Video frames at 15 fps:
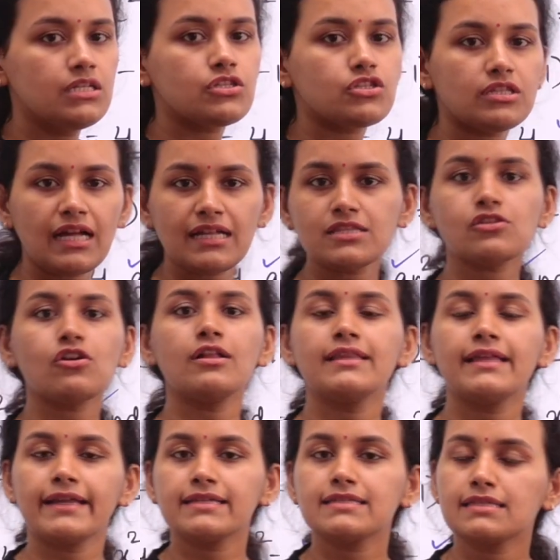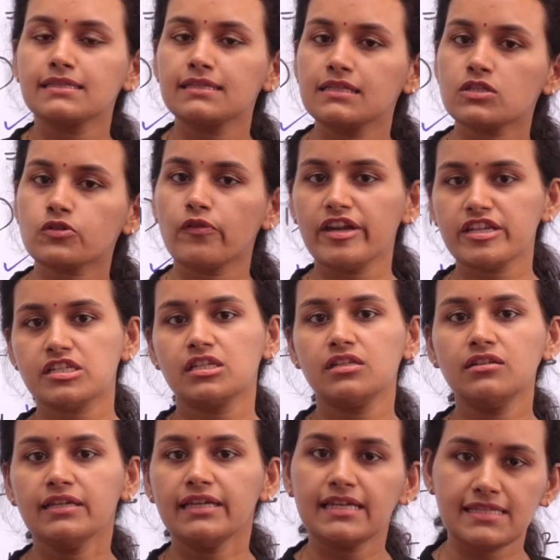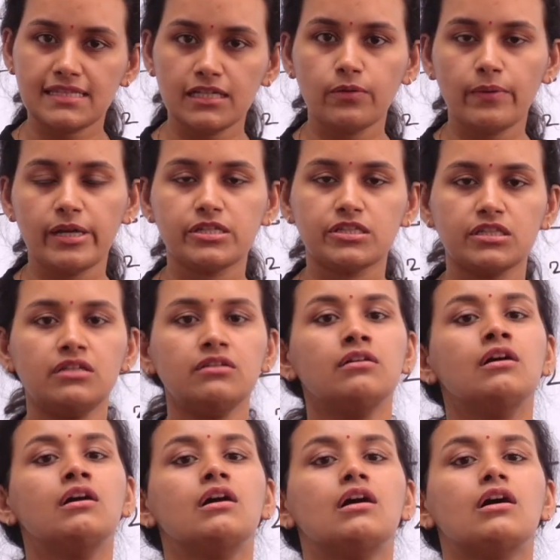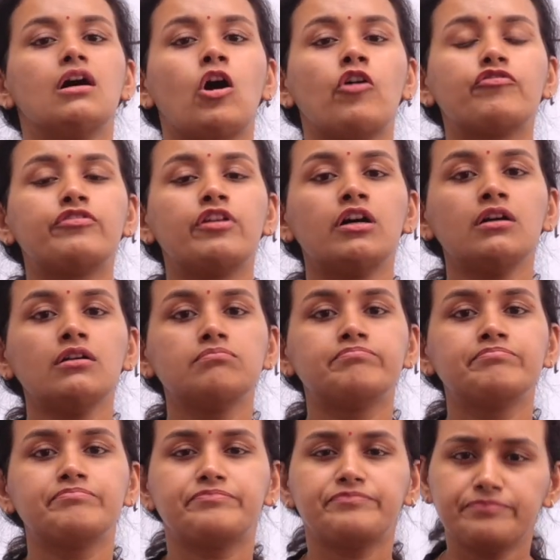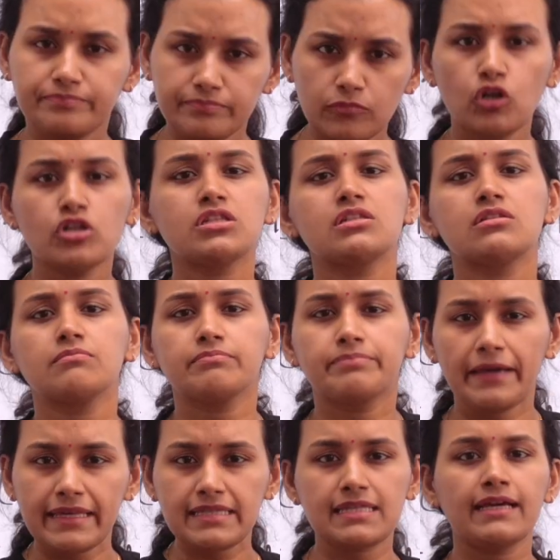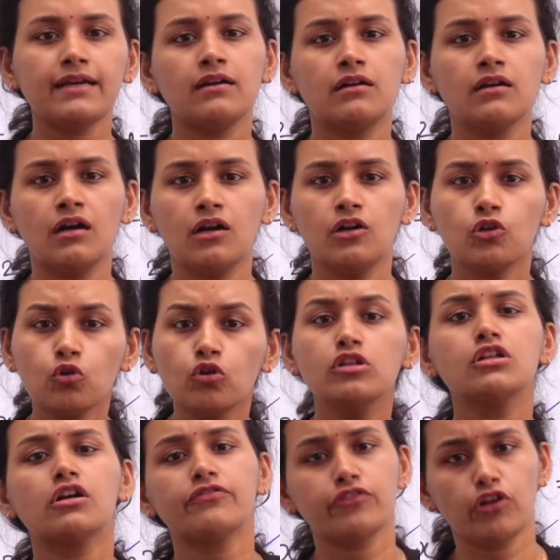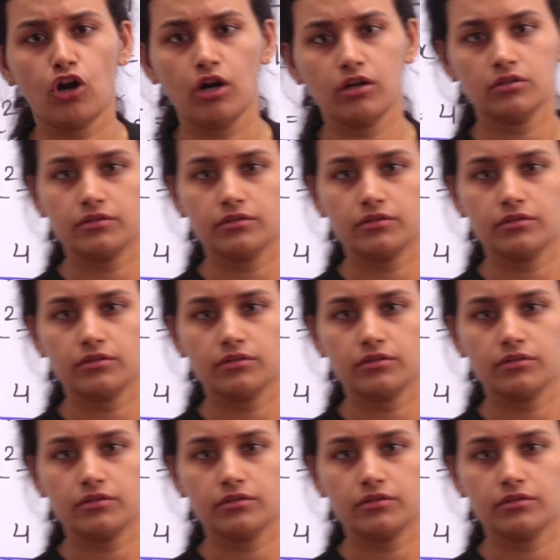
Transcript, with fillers: So that's all there is in this question. Easy question of the most basic uh, rule of log,